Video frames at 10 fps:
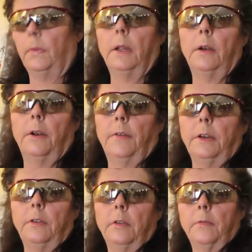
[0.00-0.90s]
I don't know if I
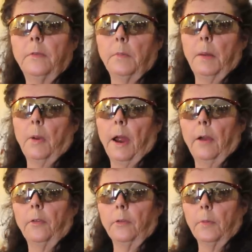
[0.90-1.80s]
use them for my
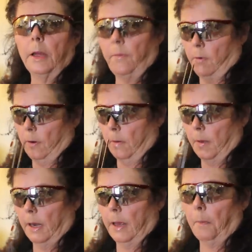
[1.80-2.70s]
brows or my fur on
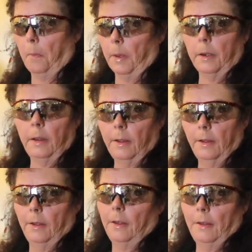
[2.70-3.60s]
my lip, but
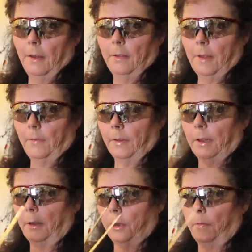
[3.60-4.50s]

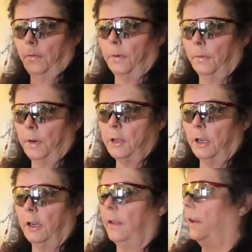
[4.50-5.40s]
definitely good for
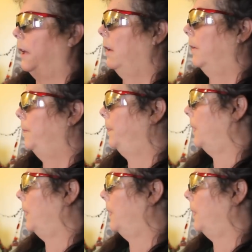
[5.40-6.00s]
reaching into the kiln.